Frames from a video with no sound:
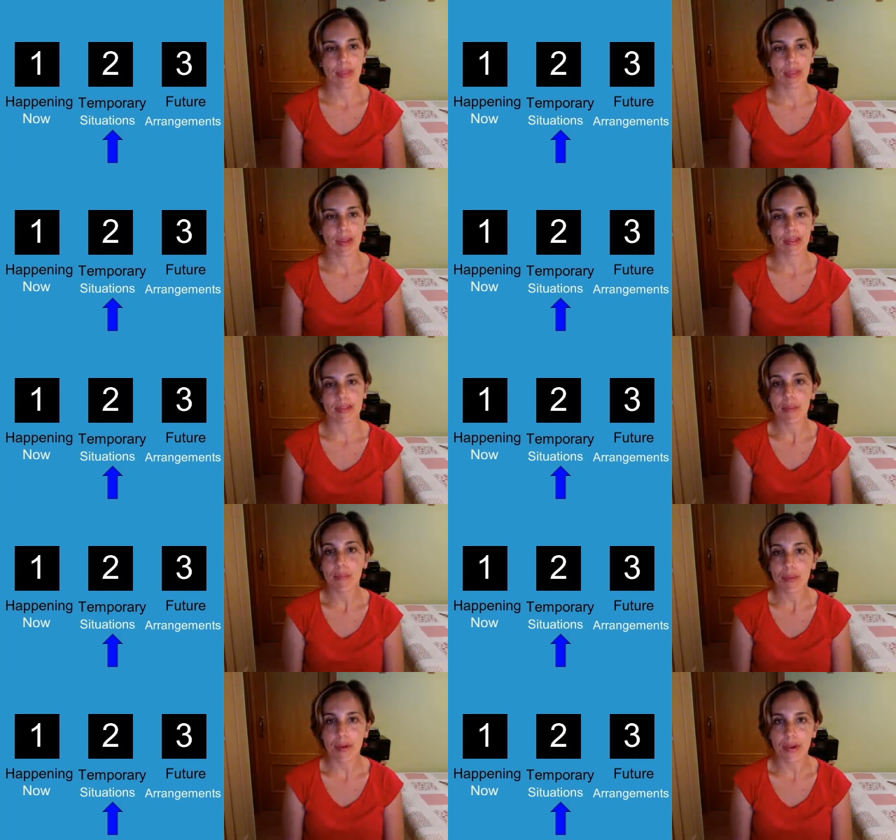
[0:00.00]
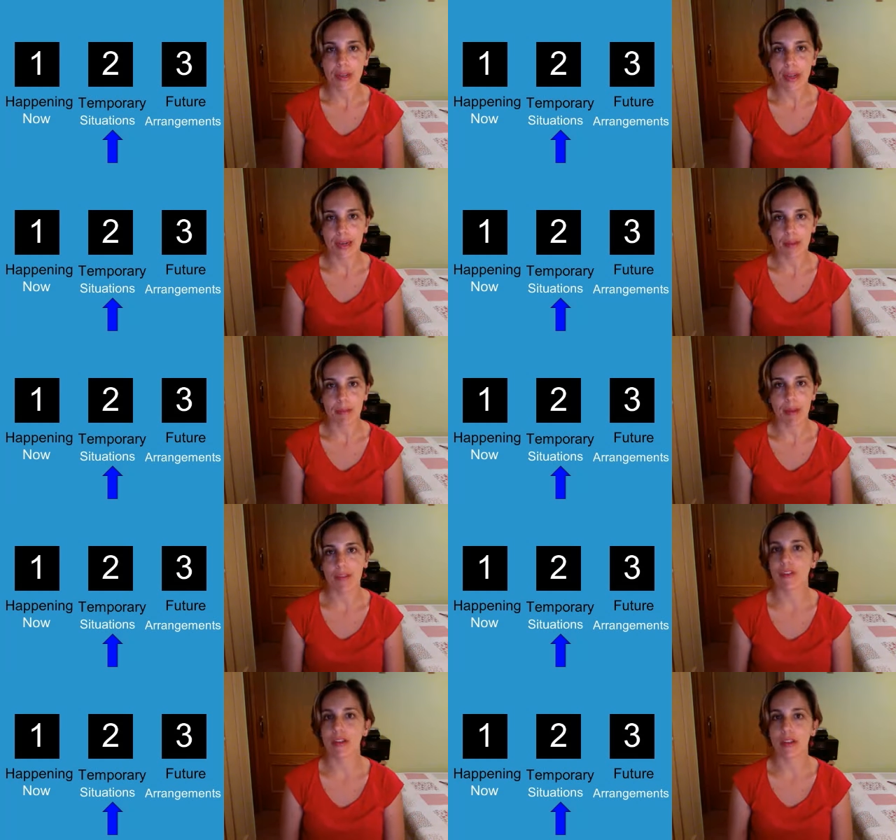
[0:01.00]
that is temporary and it might
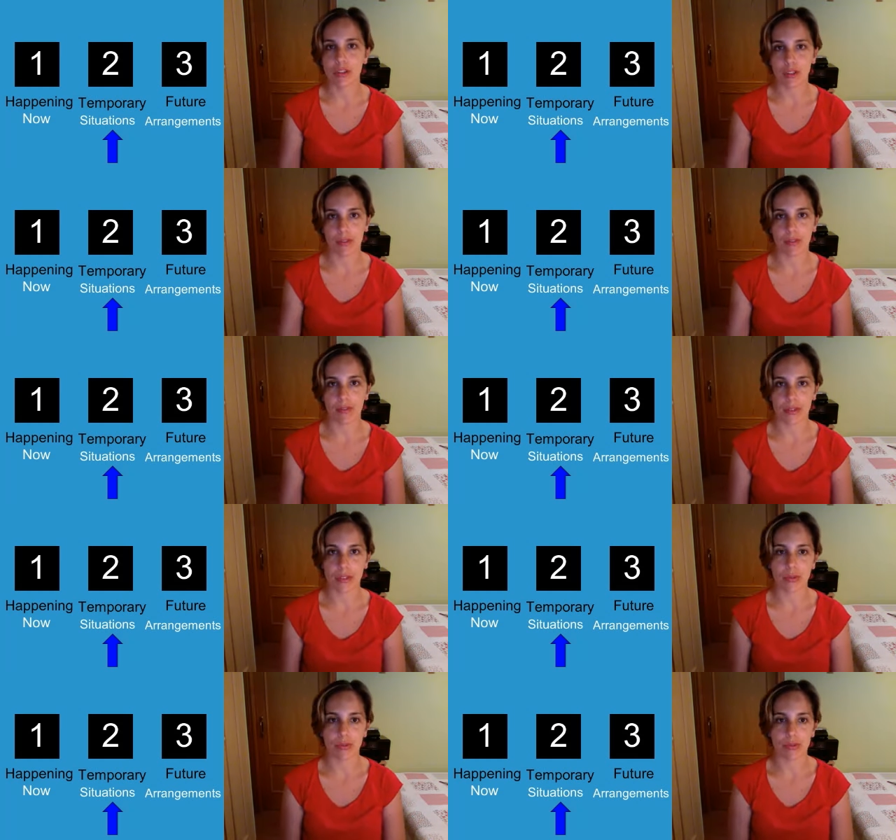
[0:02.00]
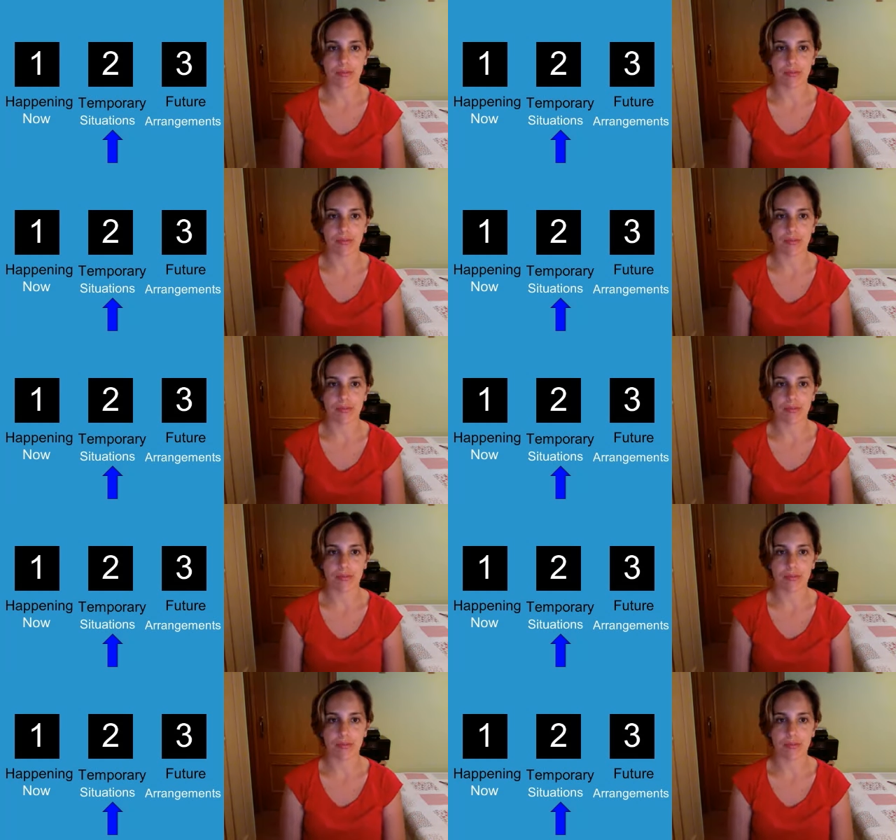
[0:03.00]
finish very soon.